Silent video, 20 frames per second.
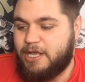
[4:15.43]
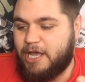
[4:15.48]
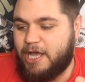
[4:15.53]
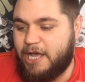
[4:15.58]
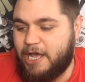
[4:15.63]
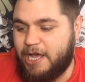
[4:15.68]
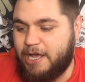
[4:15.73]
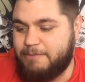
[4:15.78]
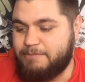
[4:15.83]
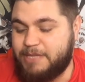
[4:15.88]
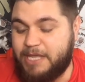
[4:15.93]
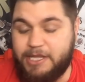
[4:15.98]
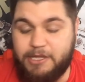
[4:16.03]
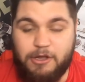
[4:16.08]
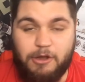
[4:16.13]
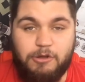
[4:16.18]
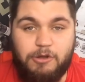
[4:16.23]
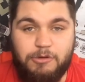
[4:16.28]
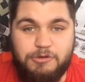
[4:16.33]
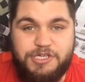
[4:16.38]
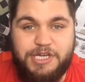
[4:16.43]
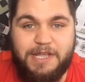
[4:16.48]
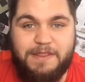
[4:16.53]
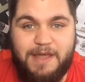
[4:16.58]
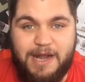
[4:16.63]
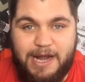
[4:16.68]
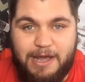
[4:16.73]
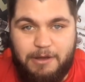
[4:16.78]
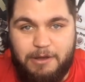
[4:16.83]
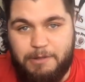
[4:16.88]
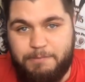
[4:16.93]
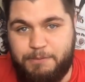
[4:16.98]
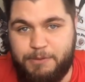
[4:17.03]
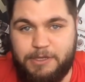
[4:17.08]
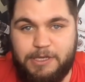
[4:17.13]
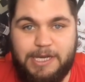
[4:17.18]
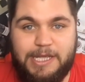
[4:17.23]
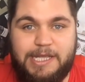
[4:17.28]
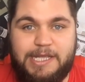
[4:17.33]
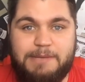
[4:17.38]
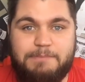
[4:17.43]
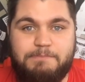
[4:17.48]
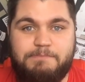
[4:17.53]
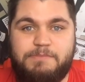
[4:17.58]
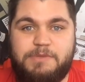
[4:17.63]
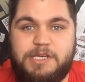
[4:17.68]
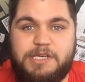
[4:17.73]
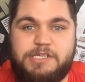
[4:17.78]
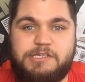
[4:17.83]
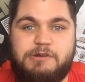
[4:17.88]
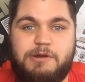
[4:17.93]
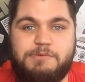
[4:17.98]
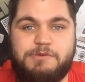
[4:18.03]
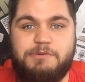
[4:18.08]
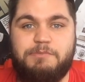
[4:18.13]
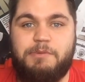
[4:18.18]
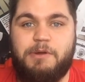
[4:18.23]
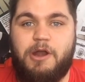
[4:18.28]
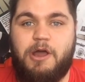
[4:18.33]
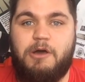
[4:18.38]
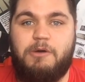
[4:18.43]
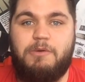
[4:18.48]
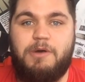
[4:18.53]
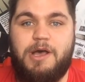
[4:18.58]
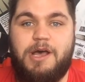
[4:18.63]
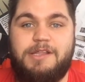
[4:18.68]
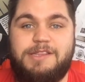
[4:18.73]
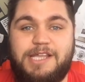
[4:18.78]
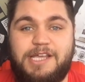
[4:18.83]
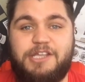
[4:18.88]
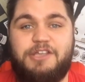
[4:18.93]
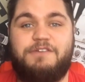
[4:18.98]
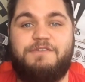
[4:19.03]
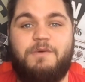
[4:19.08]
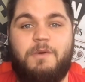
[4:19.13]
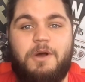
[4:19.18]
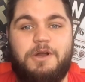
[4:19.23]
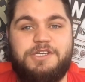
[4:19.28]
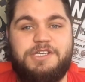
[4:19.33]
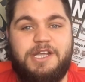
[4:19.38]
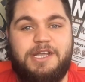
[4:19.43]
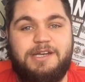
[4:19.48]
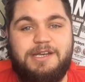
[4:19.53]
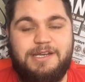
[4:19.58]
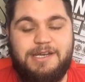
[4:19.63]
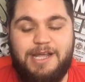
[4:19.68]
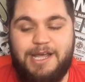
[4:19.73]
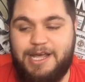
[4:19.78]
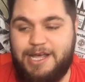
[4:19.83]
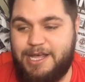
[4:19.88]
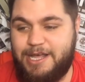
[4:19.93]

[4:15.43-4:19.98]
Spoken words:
There you go. Go check that out. I'll put the link in the description below. Thank you for watching.